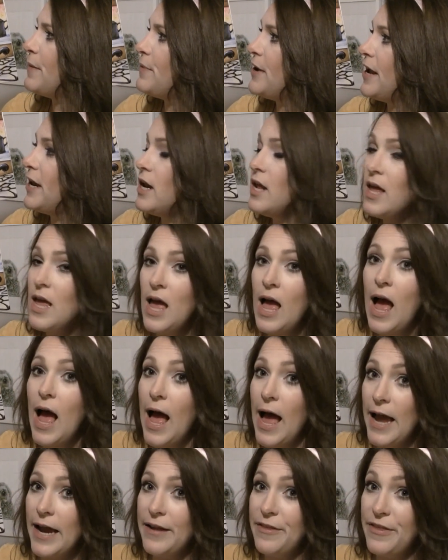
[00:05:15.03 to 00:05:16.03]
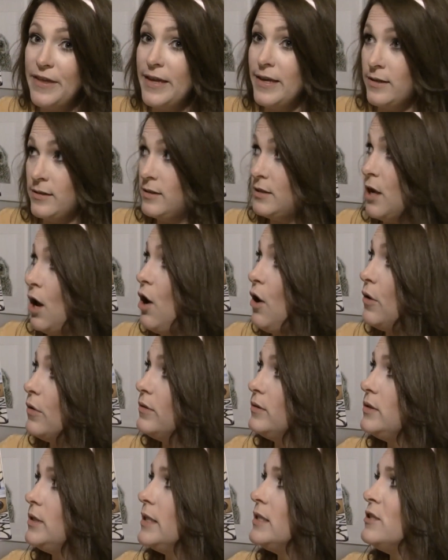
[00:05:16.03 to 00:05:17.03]
bread. I think
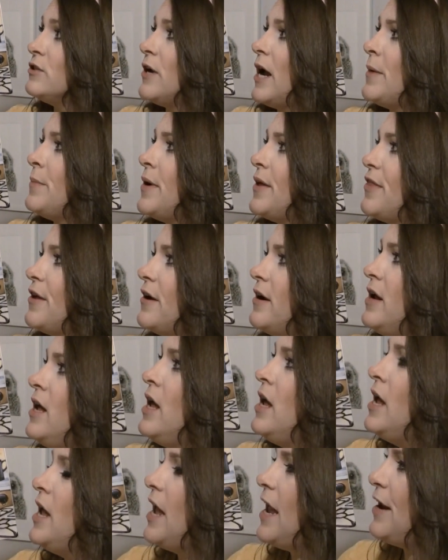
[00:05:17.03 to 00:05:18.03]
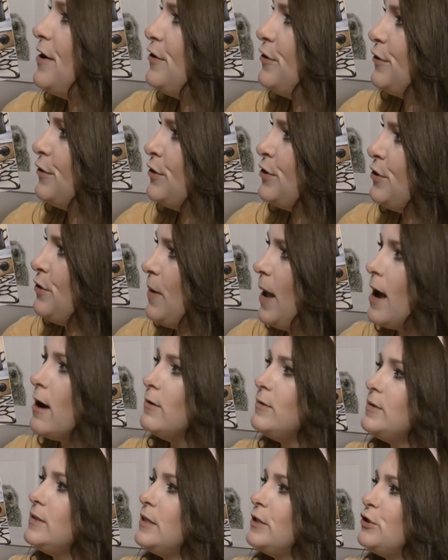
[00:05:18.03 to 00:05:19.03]
so, says Grandmother. In your new
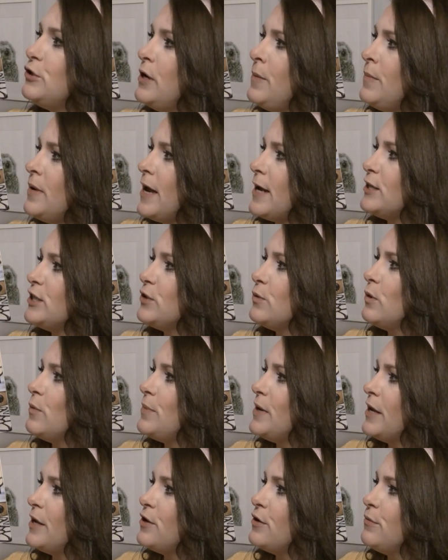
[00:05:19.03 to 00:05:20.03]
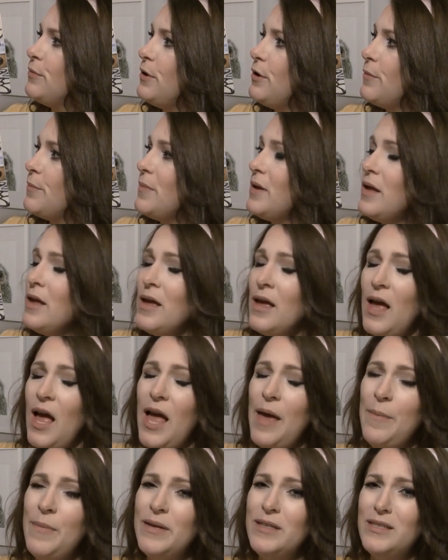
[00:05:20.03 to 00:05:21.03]
house, the Dreamcatcher will be in your room.
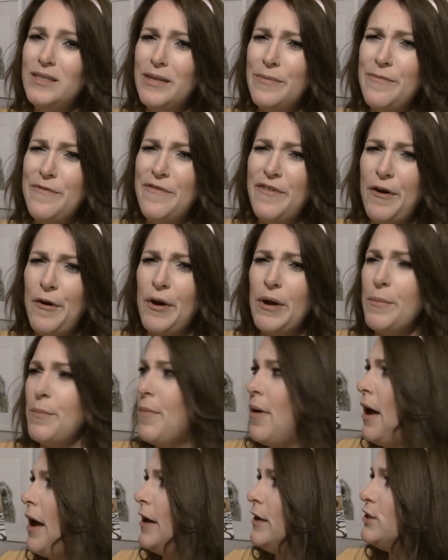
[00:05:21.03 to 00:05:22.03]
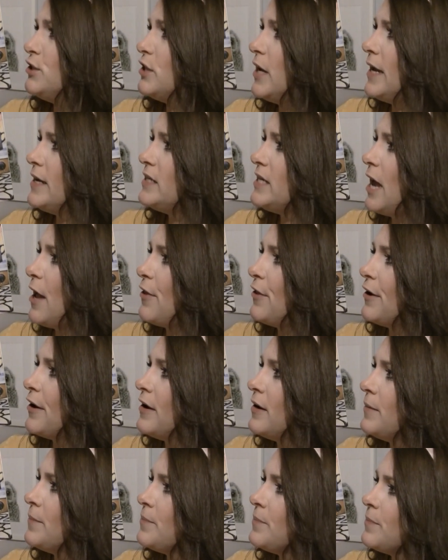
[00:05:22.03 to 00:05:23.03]
I miss them very much, I tell
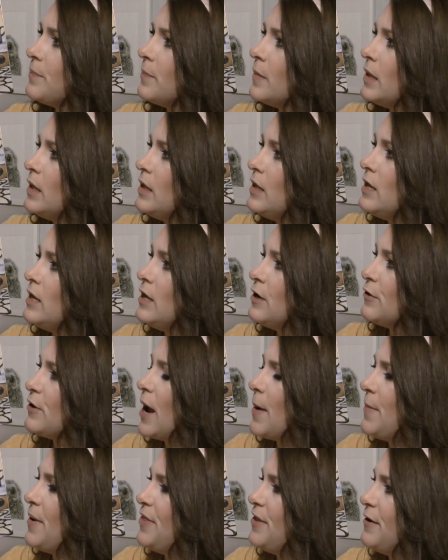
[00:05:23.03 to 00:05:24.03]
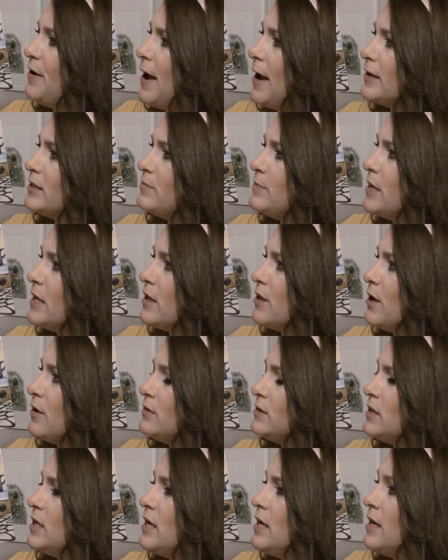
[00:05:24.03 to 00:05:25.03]
her. Grandmother hugs me
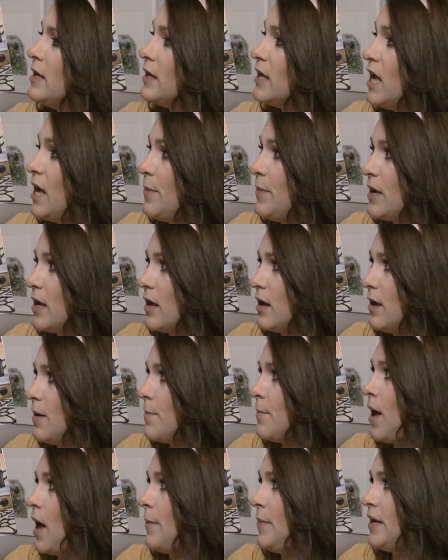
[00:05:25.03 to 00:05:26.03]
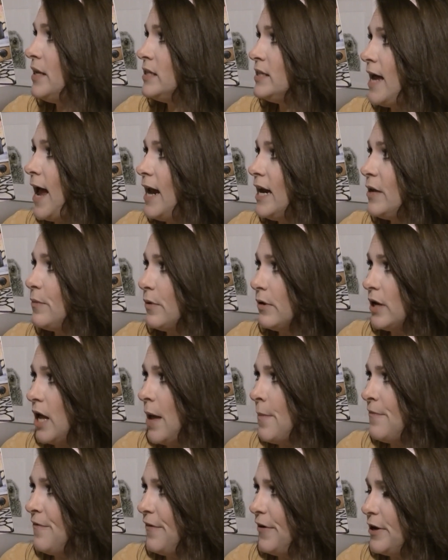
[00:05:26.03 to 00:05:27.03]
close. Kimmy, Mama and Daddy will
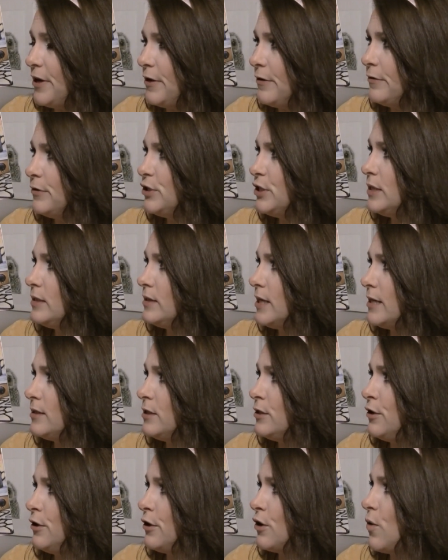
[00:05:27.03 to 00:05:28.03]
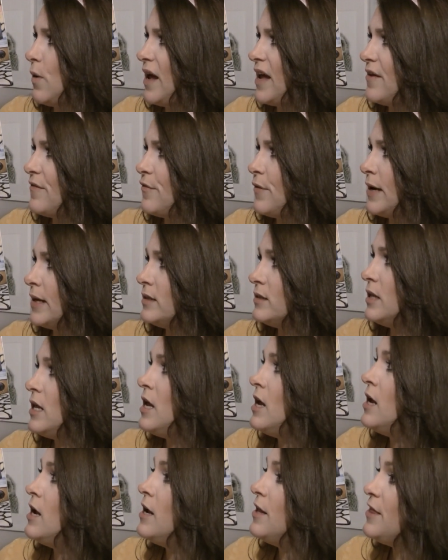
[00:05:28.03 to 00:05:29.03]
come for you, she says in her quiet voice.
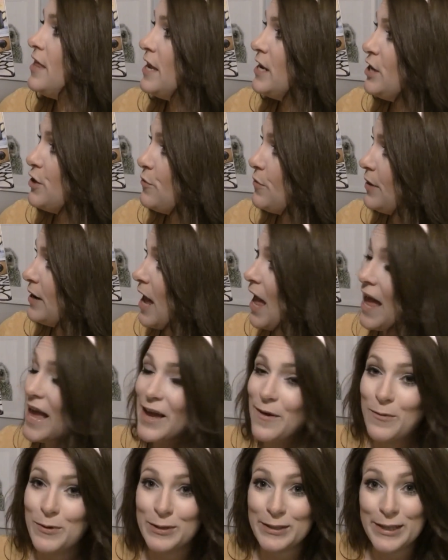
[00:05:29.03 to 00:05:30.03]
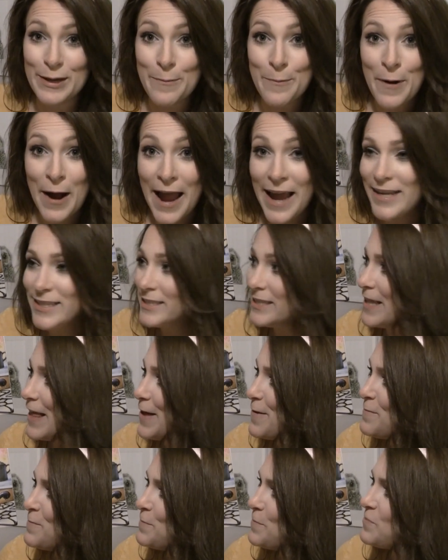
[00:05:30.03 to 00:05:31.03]
Then you and I will surprise
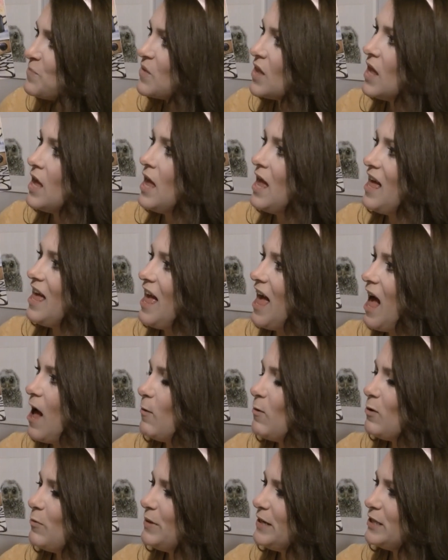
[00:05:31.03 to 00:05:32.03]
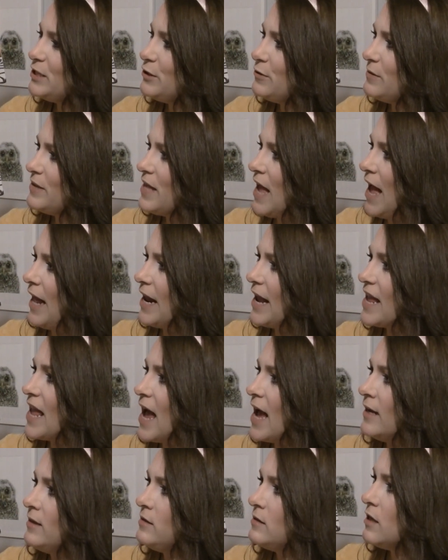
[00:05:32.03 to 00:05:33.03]
them. How will we do that, I
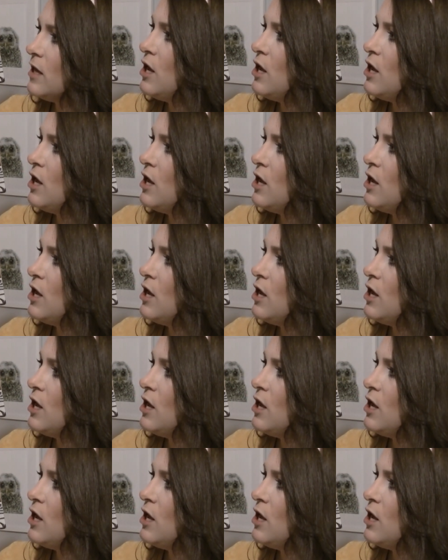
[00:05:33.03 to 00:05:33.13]
ask.